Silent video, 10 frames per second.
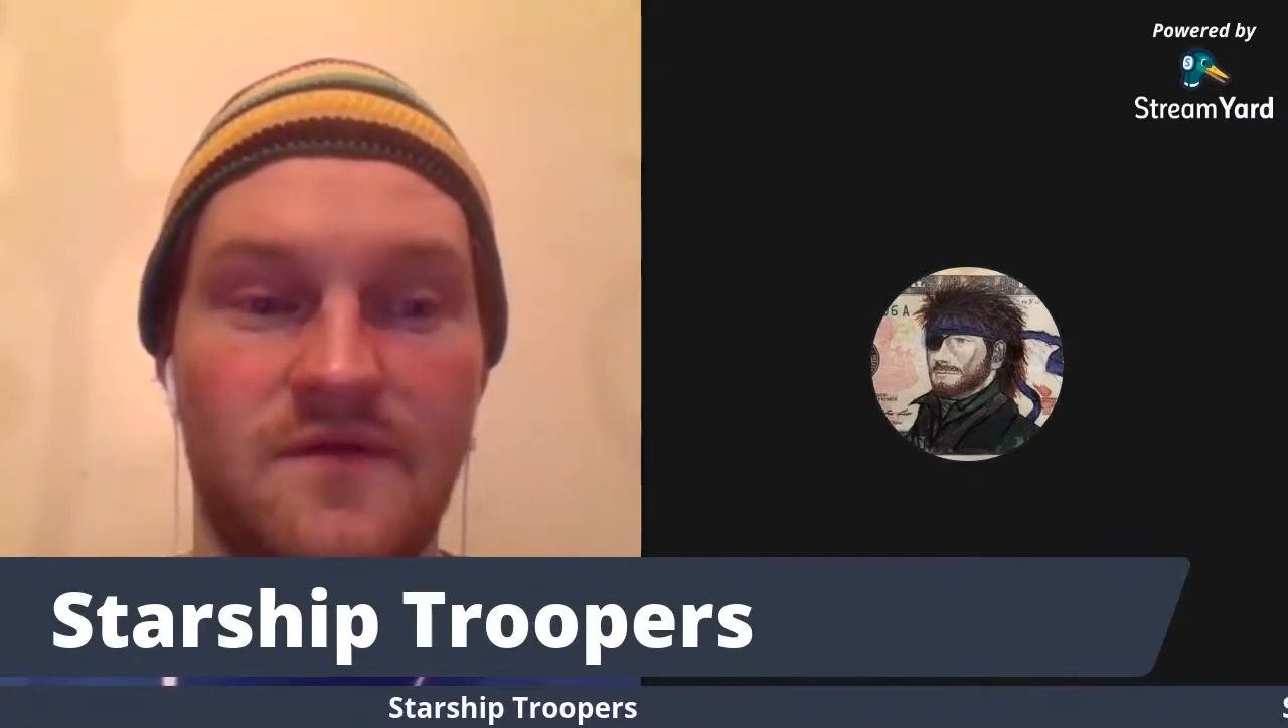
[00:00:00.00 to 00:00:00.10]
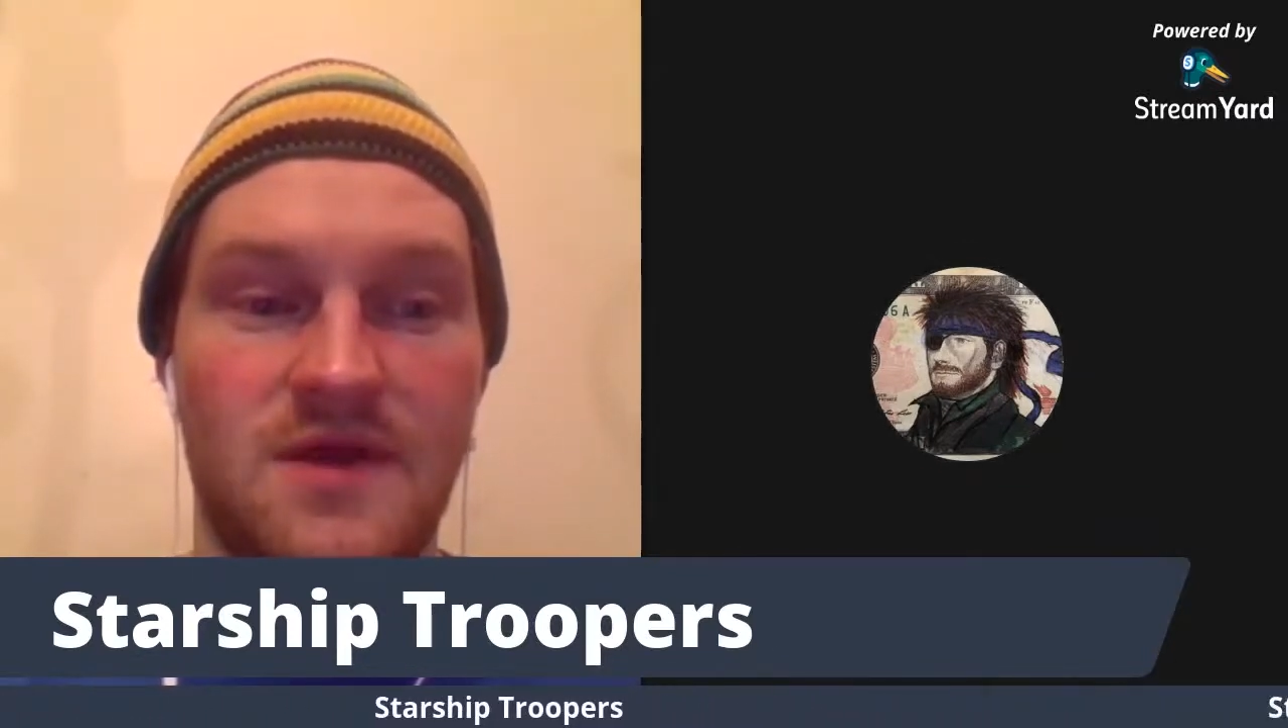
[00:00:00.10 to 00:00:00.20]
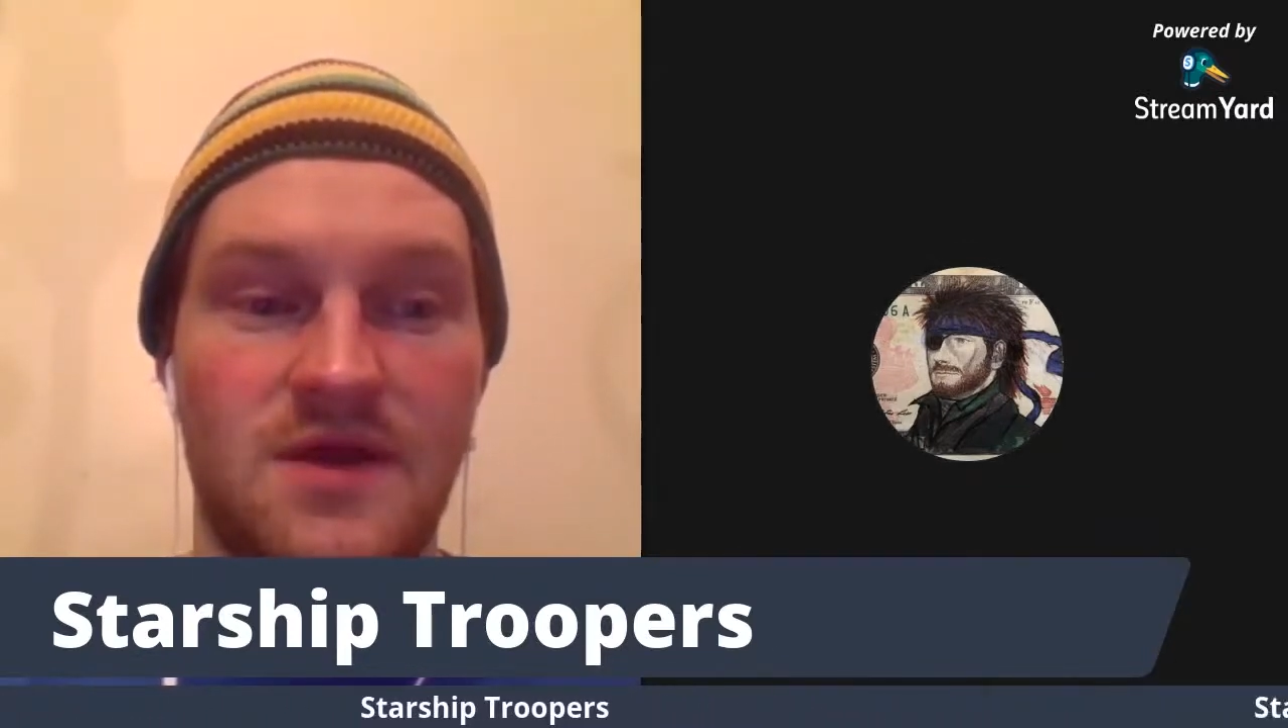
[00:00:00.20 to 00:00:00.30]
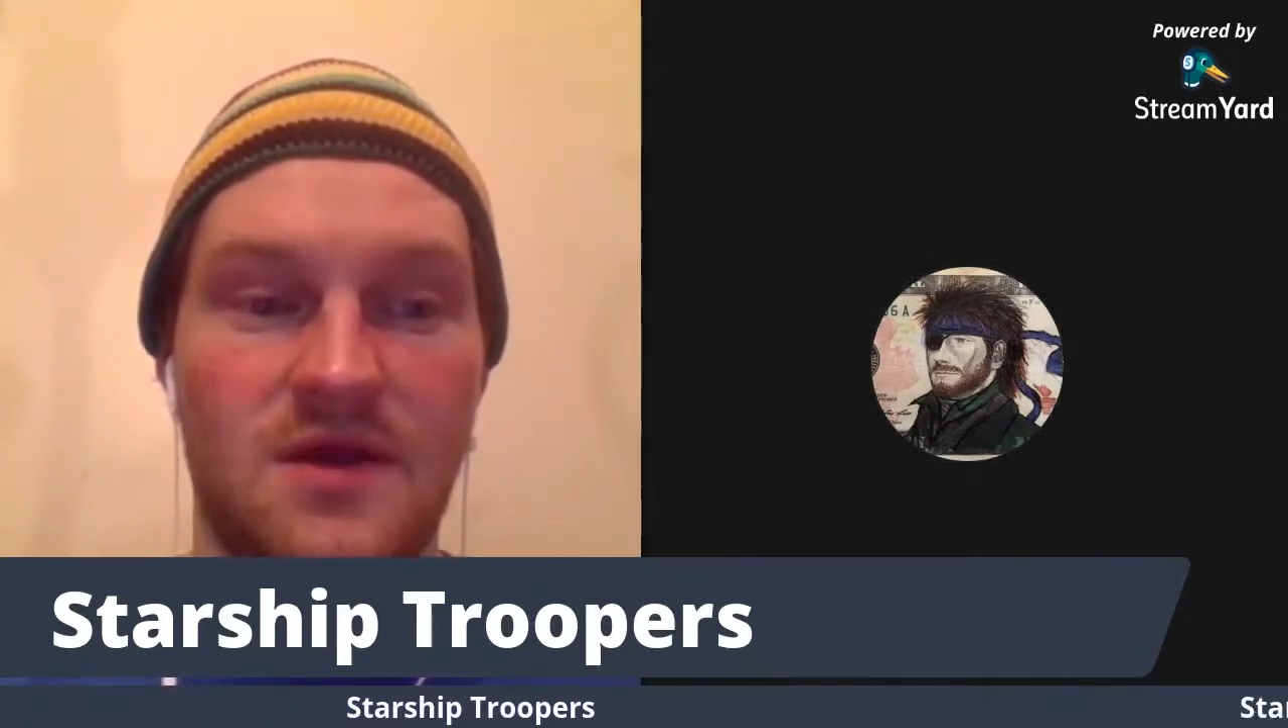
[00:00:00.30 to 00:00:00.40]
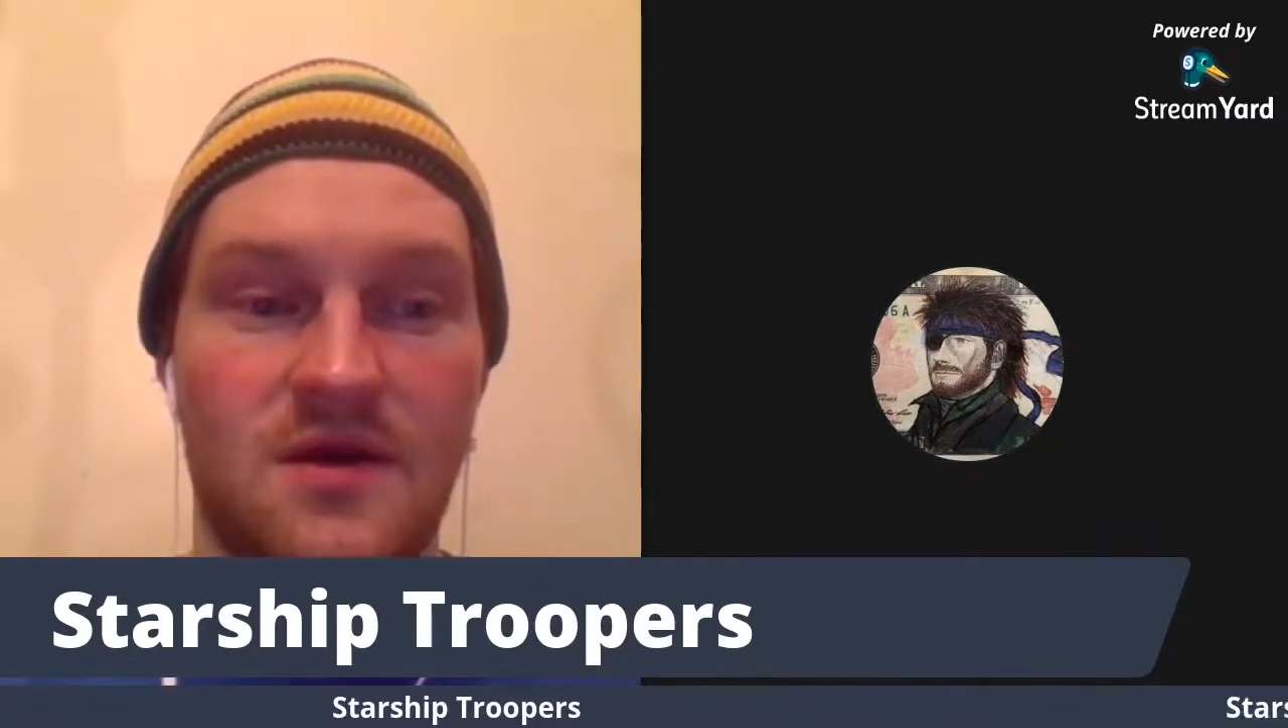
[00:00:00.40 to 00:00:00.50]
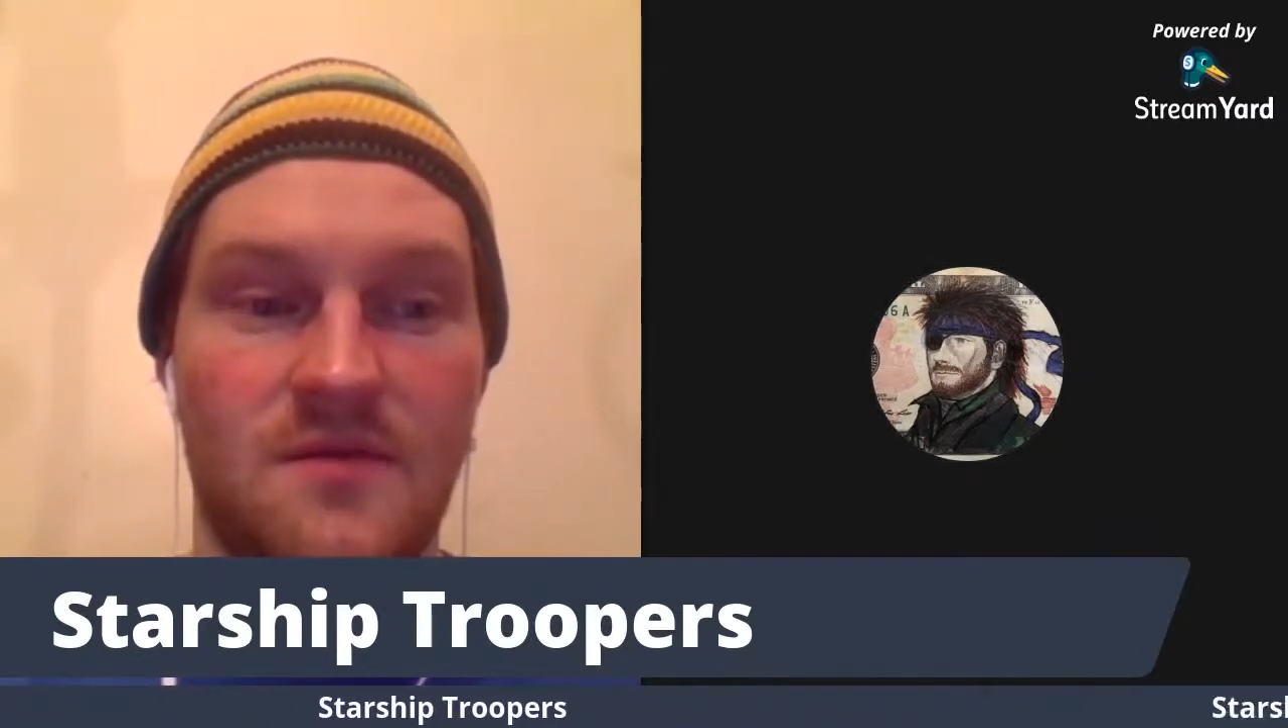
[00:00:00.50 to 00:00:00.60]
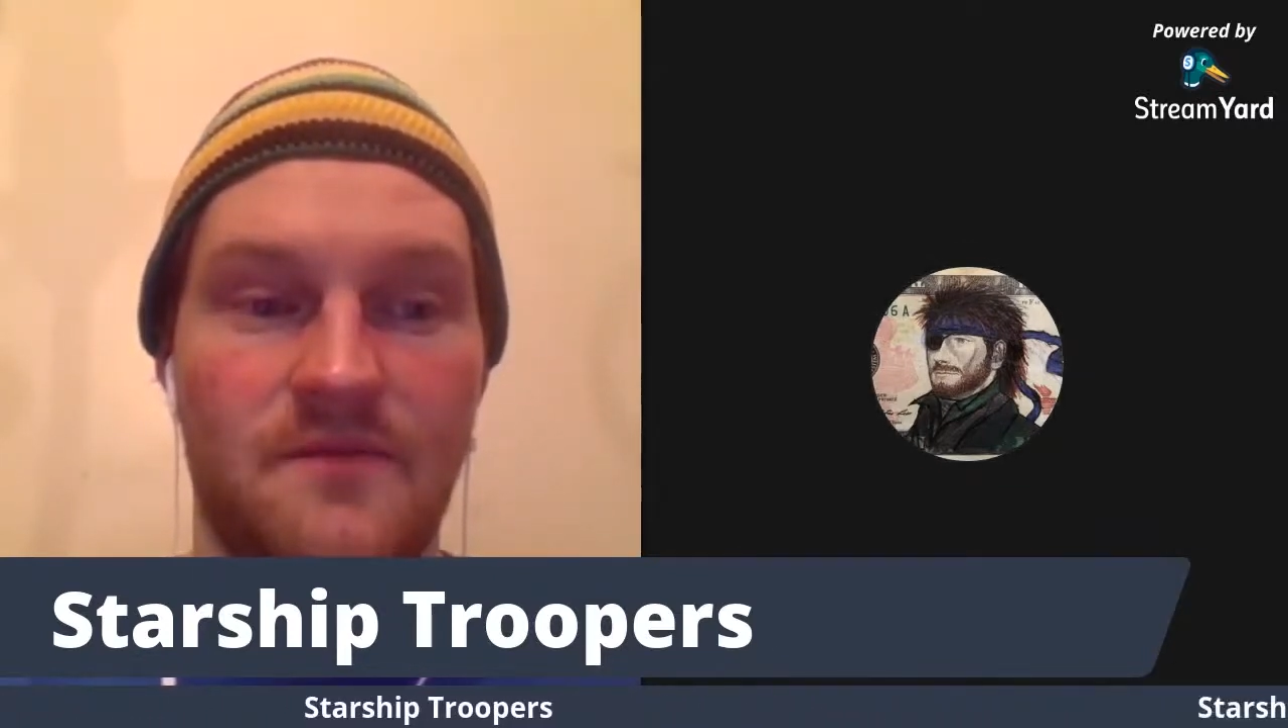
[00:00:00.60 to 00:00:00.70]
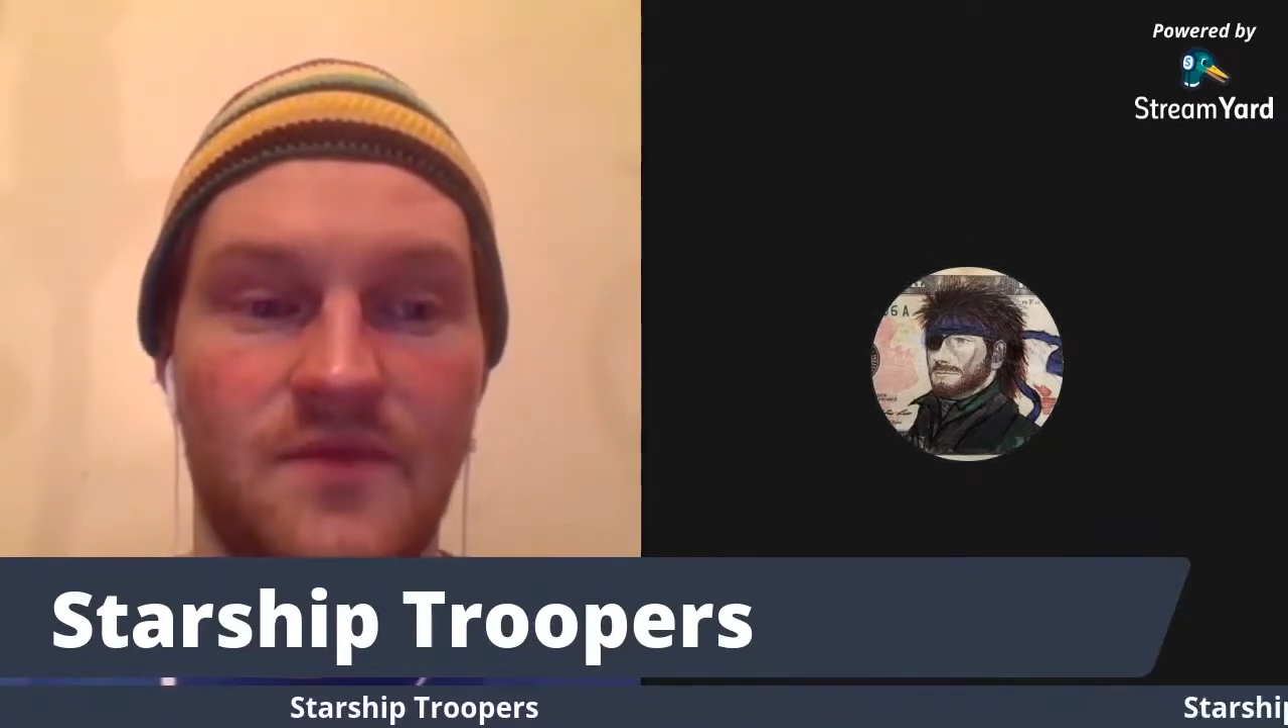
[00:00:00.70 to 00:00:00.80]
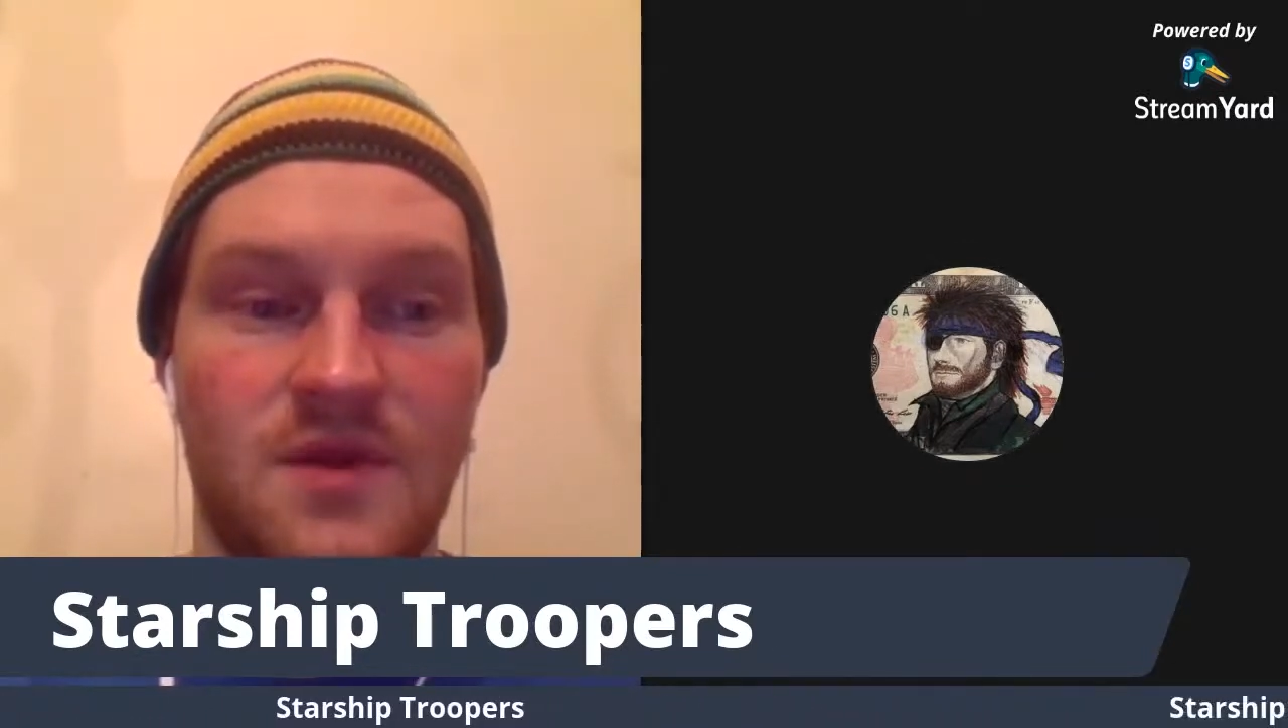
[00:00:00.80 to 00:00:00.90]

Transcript: the um,